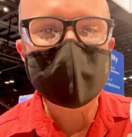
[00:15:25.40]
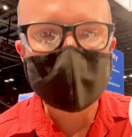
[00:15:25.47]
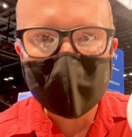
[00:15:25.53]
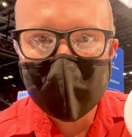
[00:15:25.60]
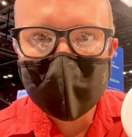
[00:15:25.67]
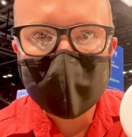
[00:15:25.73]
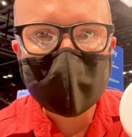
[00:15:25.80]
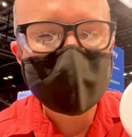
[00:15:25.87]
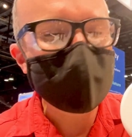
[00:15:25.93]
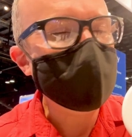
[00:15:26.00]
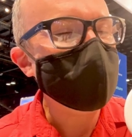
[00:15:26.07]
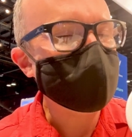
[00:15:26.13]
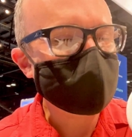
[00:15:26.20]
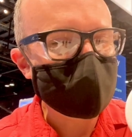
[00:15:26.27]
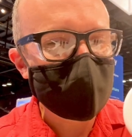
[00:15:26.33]
likely
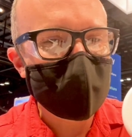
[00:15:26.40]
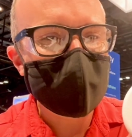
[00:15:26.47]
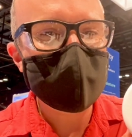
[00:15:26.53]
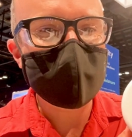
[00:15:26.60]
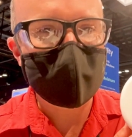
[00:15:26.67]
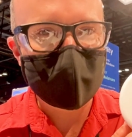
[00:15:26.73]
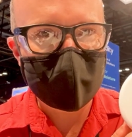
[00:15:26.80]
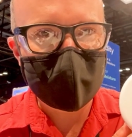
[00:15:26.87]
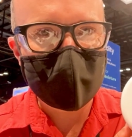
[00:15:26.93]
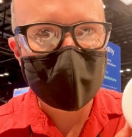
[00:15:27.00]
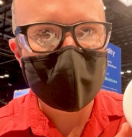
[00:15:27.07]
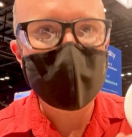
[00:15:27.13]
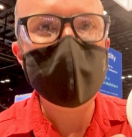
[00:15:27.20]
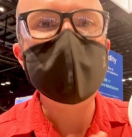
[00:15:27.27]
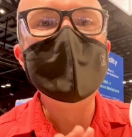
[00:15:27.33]
it's not that
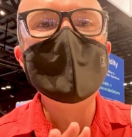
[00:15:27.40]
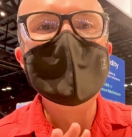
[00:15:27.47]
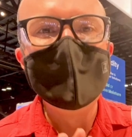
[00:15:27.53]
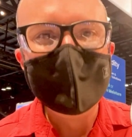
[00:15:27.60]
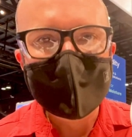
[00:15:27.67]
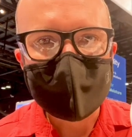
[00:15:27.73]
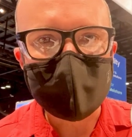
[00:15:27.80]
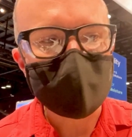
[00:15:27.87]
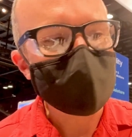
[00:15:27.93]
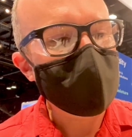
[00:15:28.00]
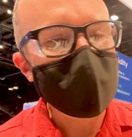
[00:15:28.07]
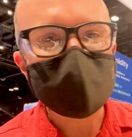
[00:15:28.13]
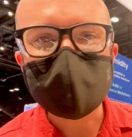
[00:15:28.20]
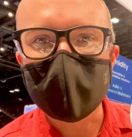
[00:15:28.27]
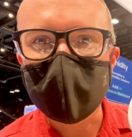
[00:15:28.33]
high just
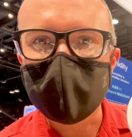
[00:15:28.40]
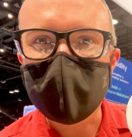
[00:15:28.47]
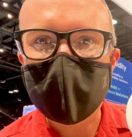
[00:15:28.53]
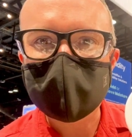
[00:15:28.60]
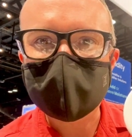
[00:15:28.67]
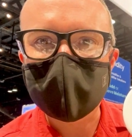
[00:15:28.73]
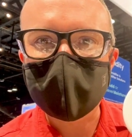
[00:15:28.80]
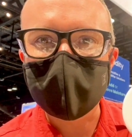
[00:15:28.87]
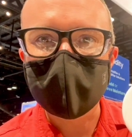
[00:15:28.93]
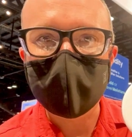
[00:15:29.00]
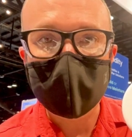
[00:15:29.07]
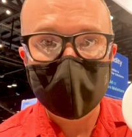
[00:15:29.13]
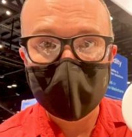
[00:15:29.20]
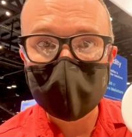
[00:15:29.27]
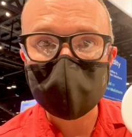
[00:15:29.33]
based on the fact that the
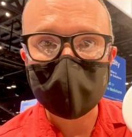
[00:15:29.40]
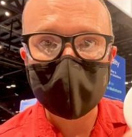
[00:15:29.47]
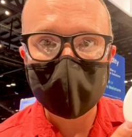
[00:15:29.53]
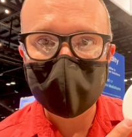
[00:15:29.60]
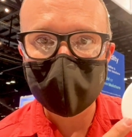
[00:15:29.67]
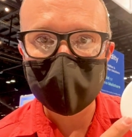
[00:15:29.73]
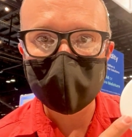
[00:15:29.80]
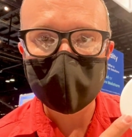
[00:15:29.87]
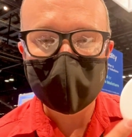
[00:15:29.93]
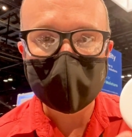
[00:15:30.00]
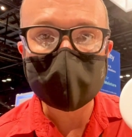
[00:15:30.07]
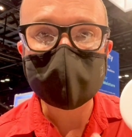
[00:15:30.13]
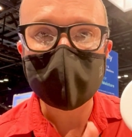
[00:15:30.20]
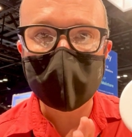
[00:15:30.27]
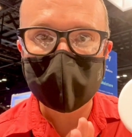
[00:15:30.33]
ventilation in here
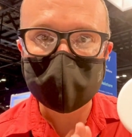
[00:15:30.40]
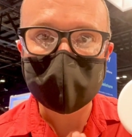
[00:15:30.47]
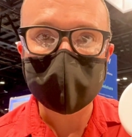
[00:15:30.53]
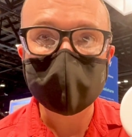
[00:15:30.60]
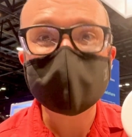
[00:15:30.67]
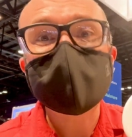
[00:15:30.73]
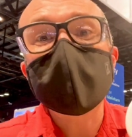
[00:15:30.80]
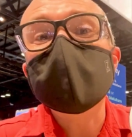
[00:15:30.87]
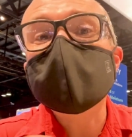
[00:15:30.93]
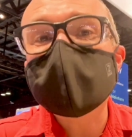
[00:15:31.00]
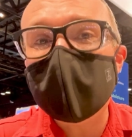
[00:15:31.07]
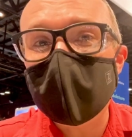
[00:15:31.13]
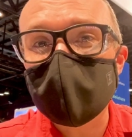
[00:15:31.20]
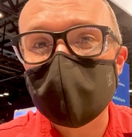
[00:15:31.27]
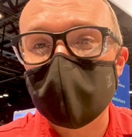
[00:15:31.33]
is is
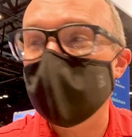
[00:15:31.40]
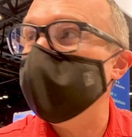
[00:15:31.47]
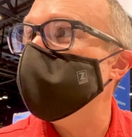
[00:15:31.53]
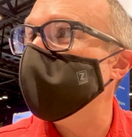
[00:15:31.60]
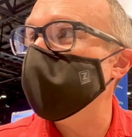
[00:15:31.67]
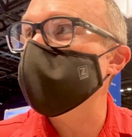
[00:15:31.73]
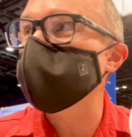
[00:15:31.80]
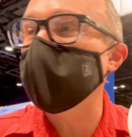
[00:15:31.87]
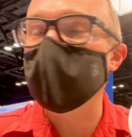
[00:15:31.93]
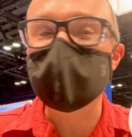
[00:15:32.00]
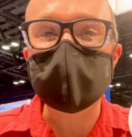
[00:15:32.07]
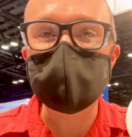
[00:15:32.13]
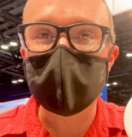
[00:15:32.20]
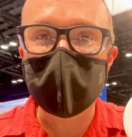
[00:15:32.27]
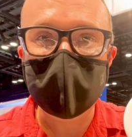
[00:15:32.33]
substantial. There's probably
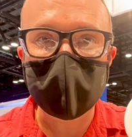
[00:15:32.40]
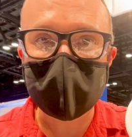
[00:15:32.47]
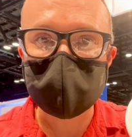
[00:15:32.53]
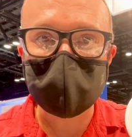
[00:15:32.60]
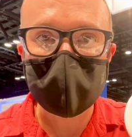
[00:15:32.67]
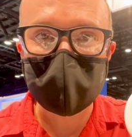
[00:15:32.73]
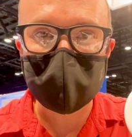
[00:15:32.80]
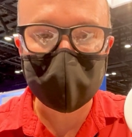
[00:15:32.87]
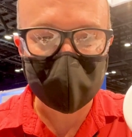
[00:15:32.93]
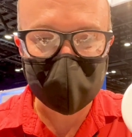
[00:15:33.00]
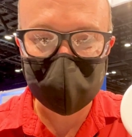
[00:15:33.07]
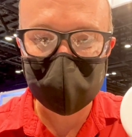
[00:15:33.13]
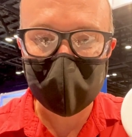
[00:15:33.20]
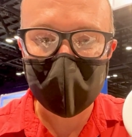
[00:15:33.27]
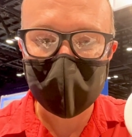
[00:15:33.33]
20,000 people at
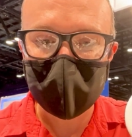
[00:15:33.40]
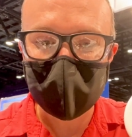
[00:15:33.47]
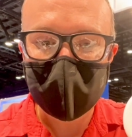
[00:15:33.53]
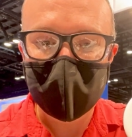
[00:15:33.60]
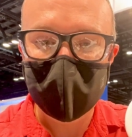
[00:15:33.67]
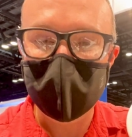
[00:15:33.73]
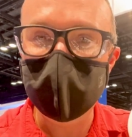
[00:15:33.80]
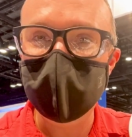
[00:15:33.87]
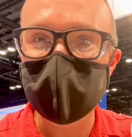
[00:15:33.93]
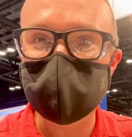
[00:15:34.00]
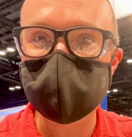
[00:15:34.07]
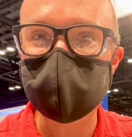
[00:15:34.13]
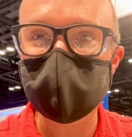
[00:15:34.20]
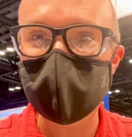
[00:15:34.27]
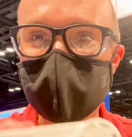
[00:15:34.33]
this show and
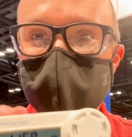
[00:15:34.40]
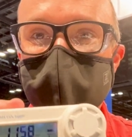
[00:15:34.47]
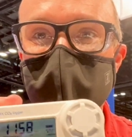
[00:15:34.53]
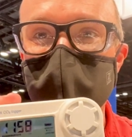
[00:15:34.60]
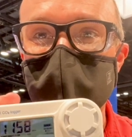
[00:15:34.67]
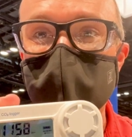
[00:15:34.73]
this this number